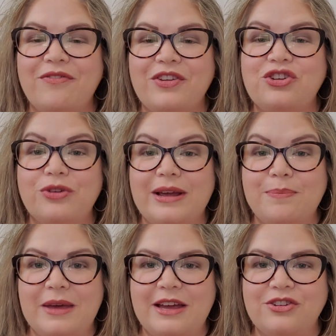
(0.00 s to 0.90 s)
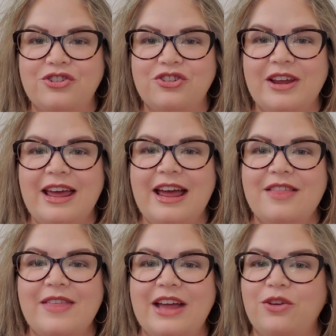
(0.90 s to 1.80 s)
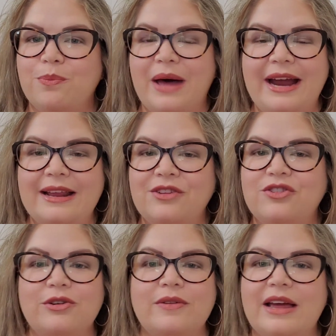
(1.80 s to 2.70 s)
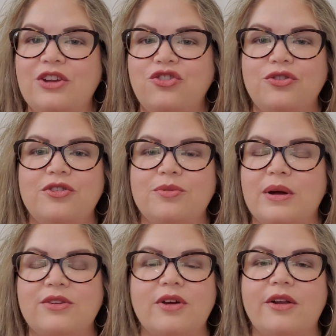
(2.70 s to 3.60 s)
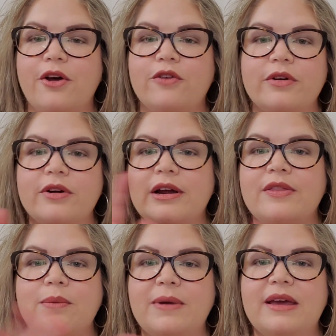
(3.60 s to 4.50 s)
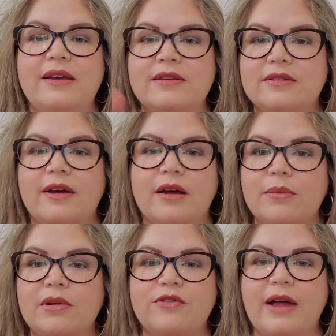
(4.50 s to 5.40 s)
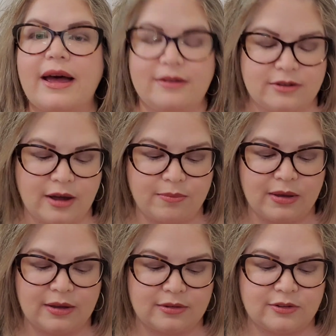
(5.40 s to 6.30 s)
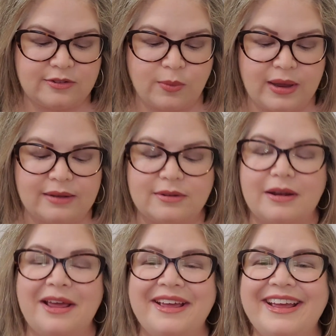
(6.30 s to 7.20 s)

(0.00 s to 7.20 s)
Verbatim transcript: off the tree peach that you bite into and that juice runs all over and the bees come and flies come because it's sweet and